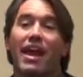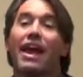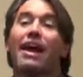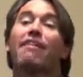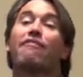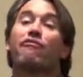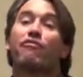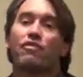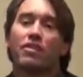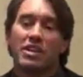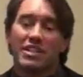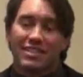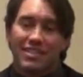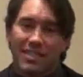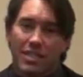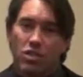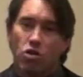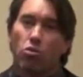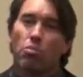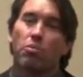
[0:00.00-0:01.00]
Every
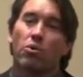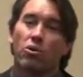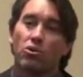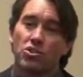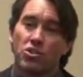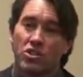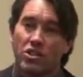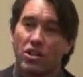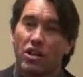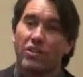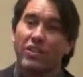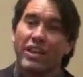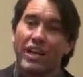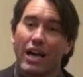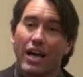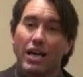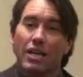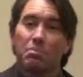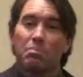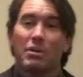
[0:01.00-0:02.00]
single person on the
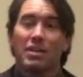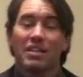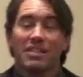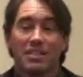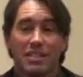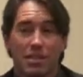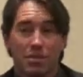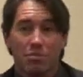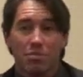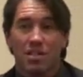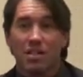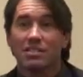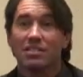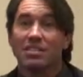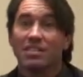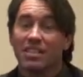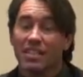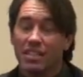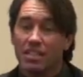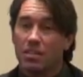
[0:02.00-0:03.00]
IEP team
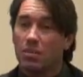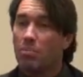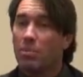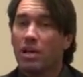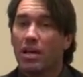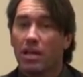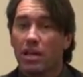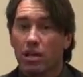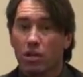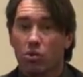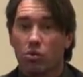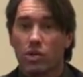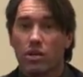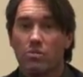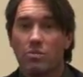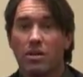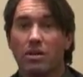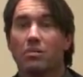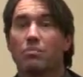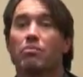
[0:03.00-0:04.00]
doesn't need to be in
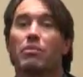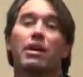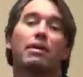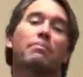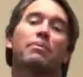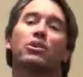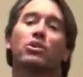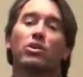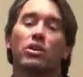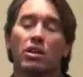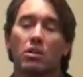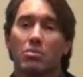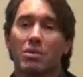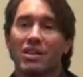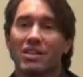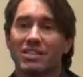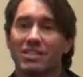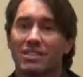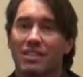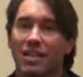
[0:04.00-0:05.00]
agreement. Maybe you're going to be
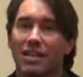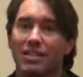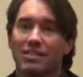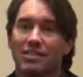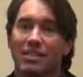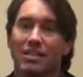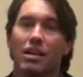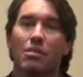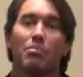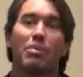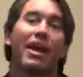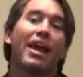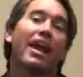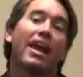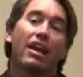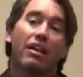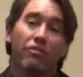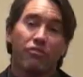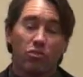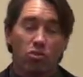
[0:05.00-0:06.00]
discussing a
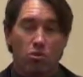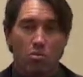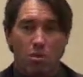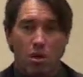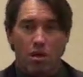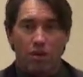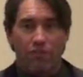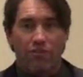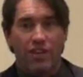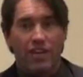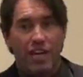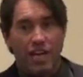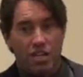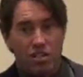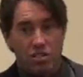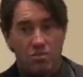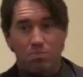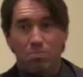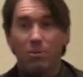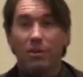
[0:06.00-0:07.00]
behavioral
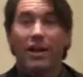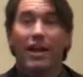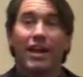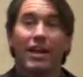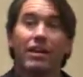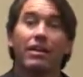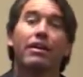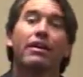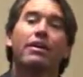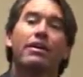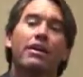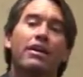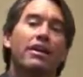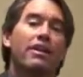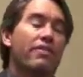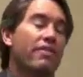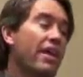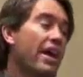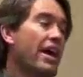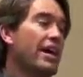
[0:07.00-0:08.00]
modification plan
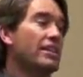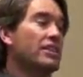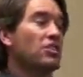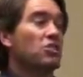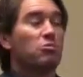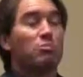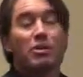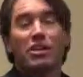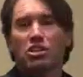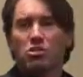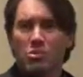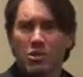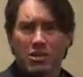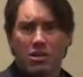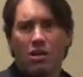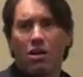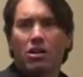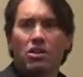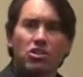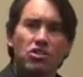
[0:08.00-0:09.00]
that the speech
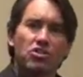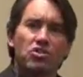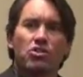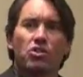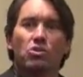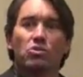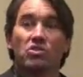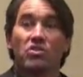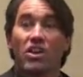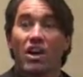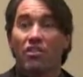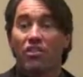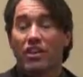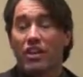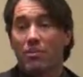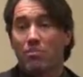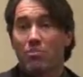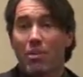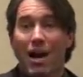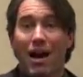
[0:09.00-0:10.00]
pathologist knows nothing
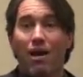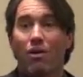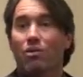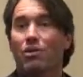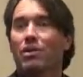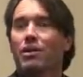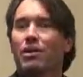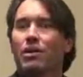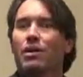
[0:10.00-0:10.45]
about.